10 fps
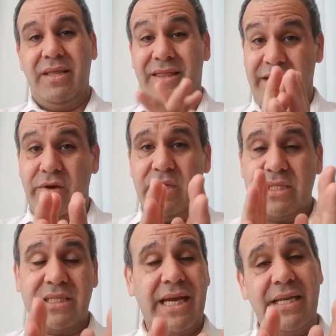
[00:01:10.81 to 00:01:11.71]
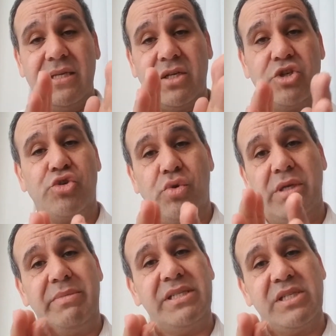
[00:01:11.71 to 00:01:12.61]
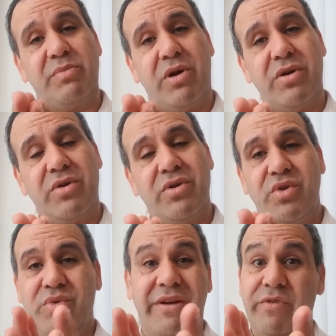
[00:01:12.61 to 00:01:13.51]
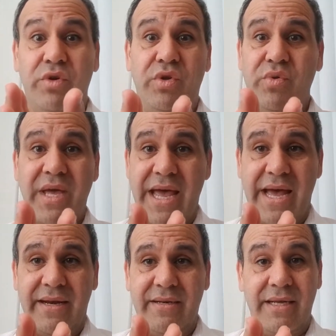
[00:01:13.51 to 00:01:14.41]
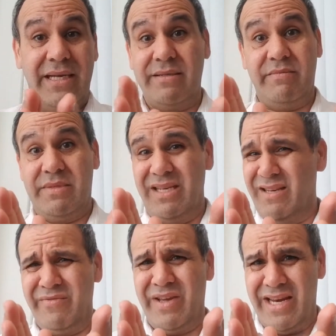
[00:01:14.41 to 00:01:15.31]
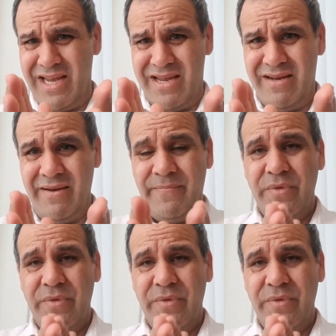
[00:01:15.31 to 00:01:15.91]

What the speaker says: They are the silent, controlling business partner you never knew you had and didn't invite in,